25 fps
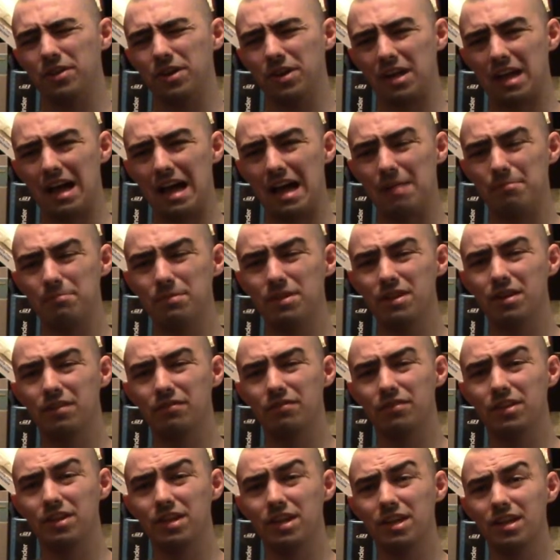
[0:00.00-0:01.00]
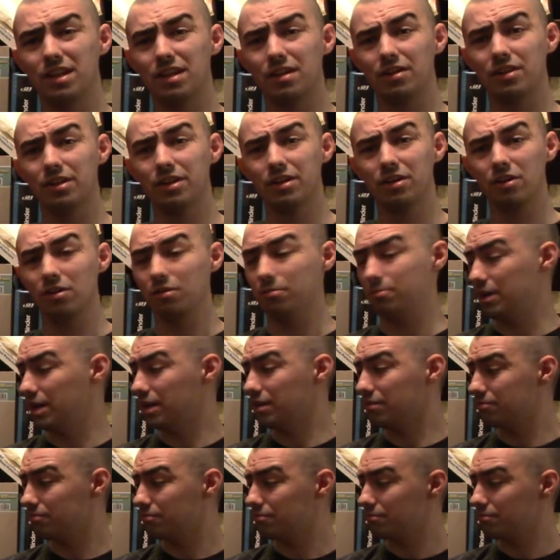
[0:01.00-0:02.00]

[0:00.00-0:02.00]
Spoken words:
a copy of the Galil, but